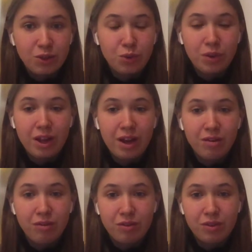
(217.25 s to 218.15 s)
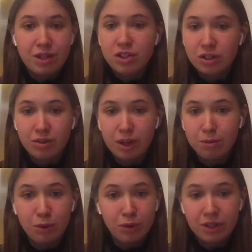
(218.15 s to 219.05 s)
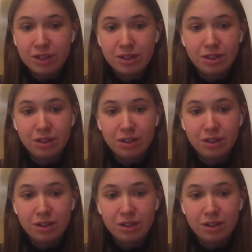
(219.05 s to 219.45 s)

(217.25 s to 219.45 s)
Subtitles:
you will have such a great bonus.